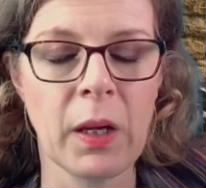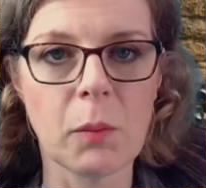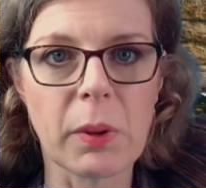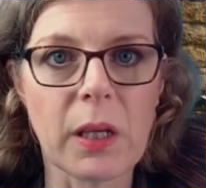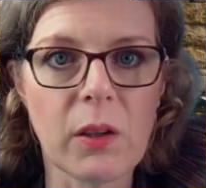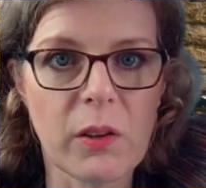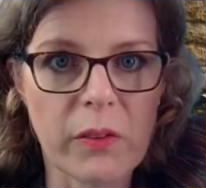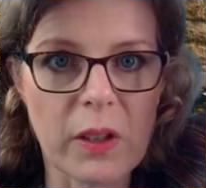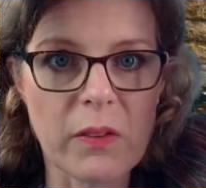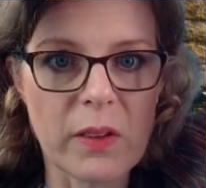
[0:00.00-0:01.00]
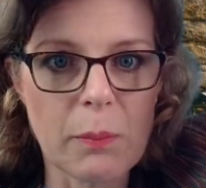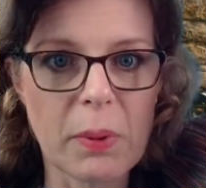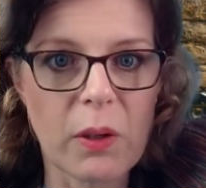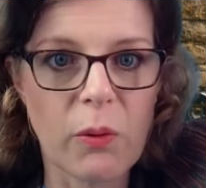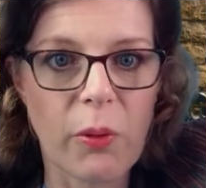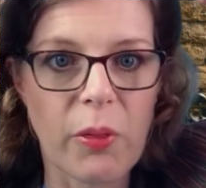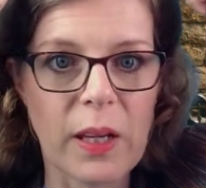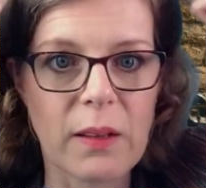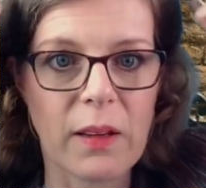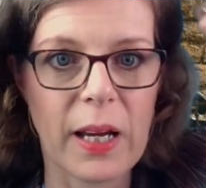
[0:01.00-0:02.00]
Because a typical
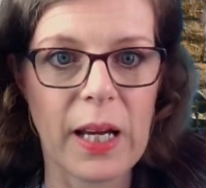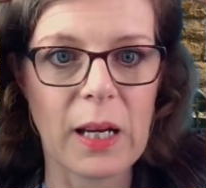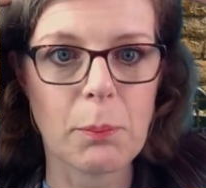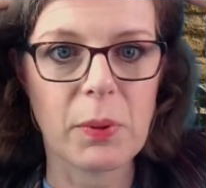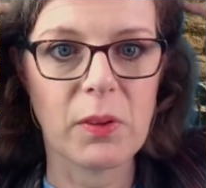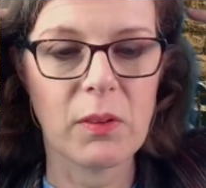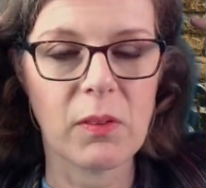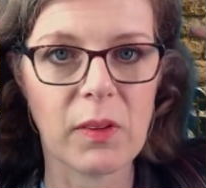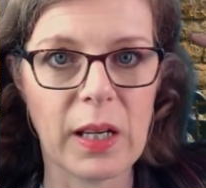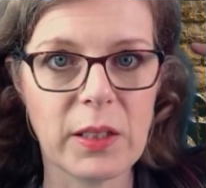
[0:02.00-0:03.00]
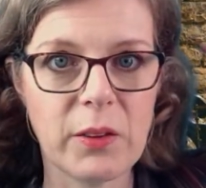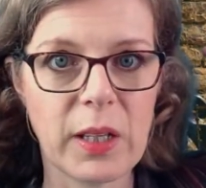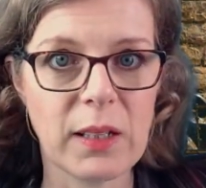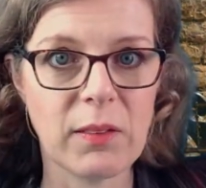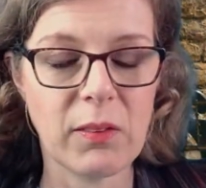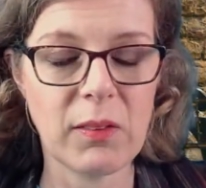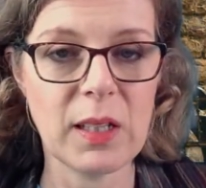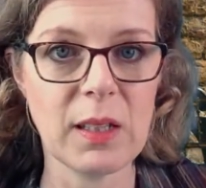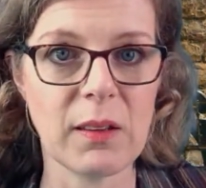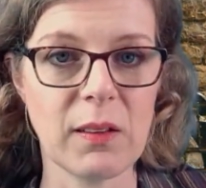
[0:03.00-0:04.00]
thing that happens, and you can
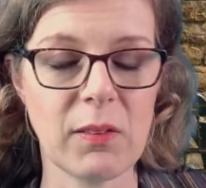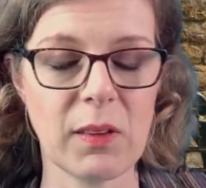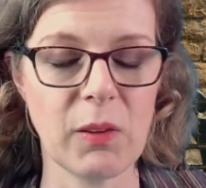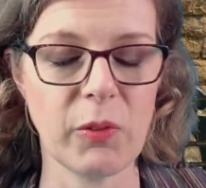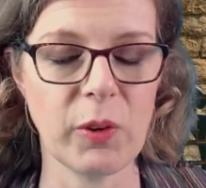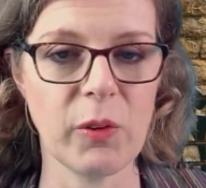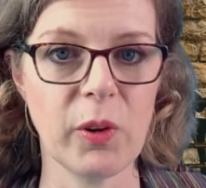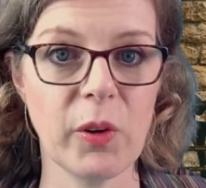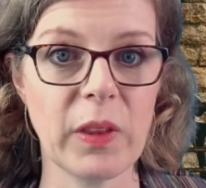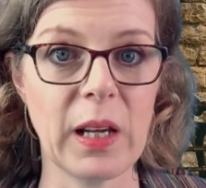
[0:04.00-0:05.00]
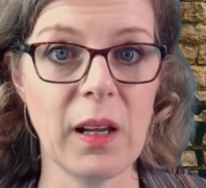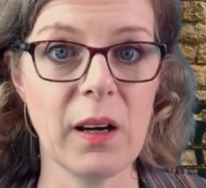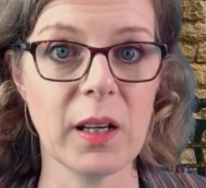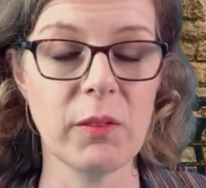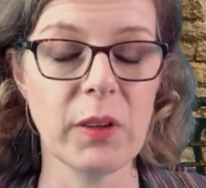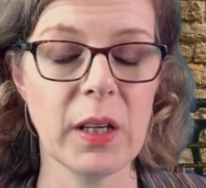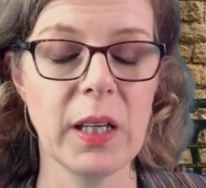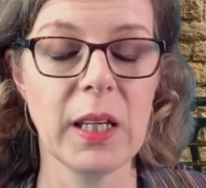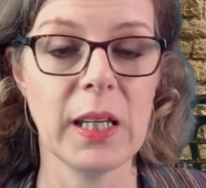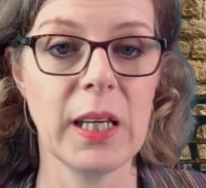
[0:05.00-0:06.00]
see this if you're on the live
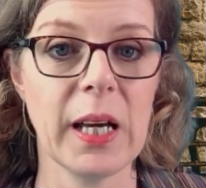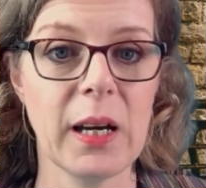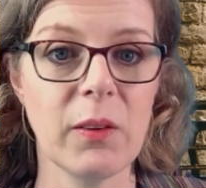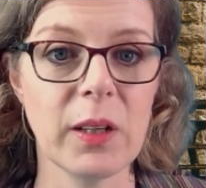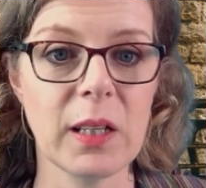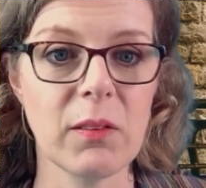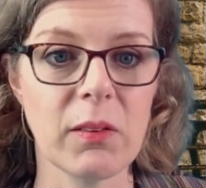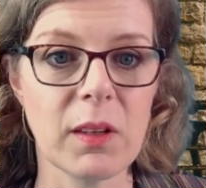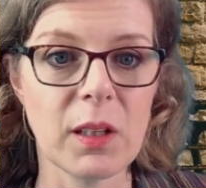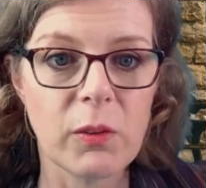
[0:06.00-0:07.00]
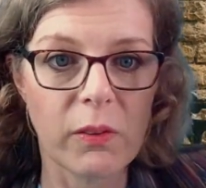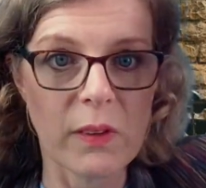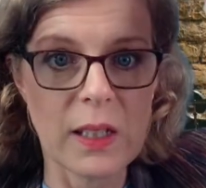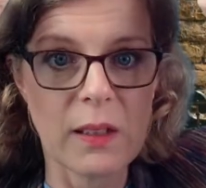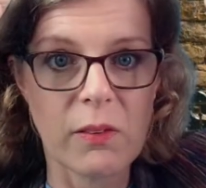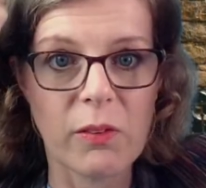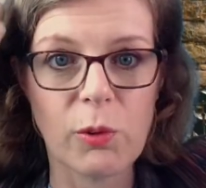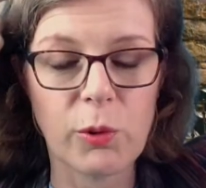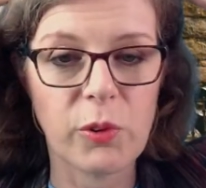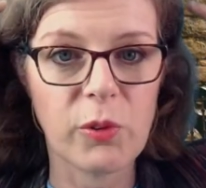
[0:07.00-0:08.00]
now, is that you see this
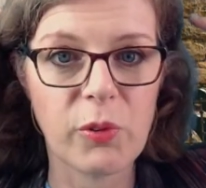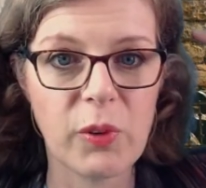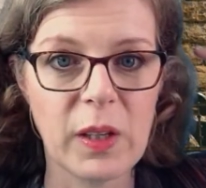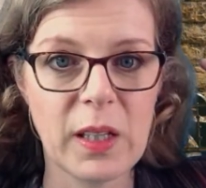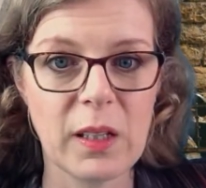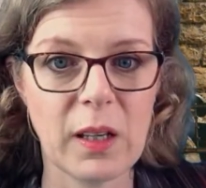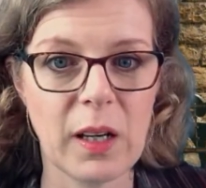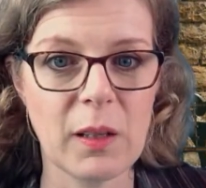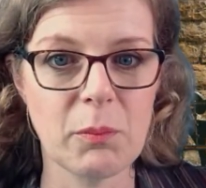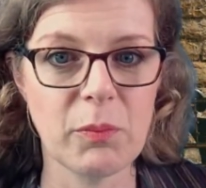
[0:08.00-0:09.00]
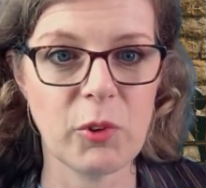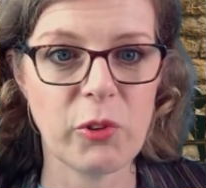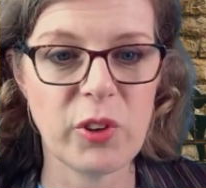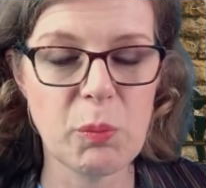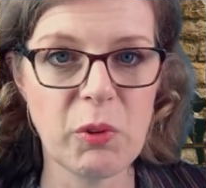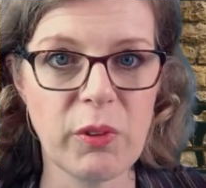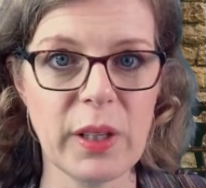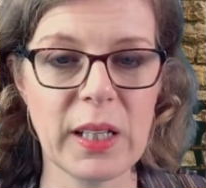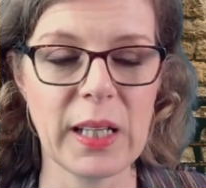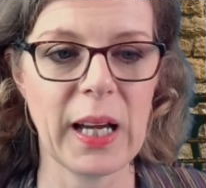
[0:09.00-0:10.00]
sort of
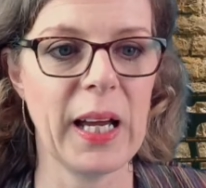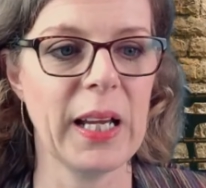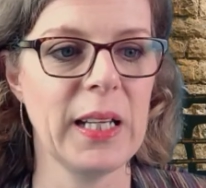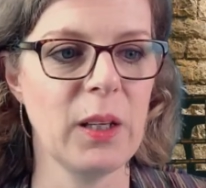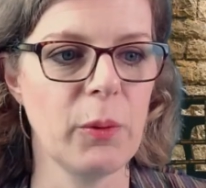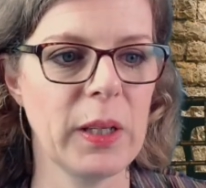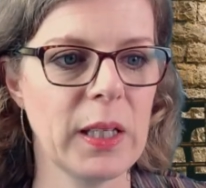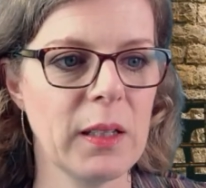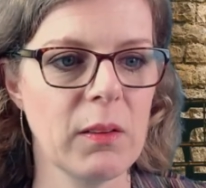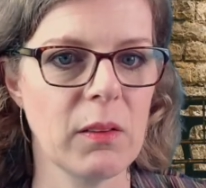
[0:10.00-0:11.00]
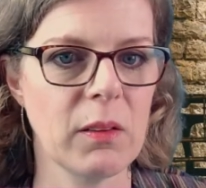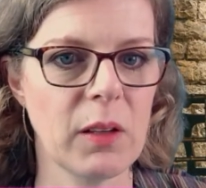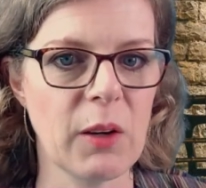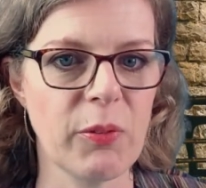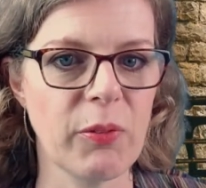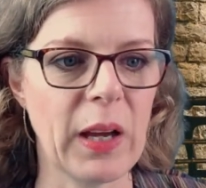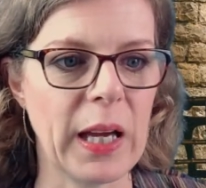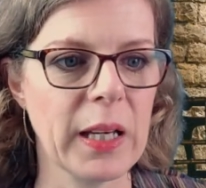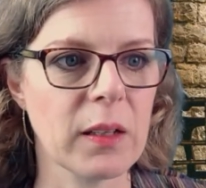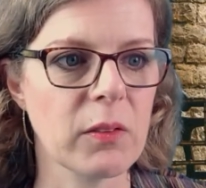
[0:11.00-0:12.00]
shimmery, halo-y
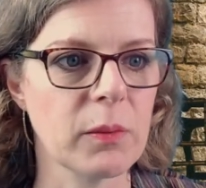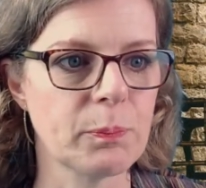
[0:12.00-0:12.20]
effect.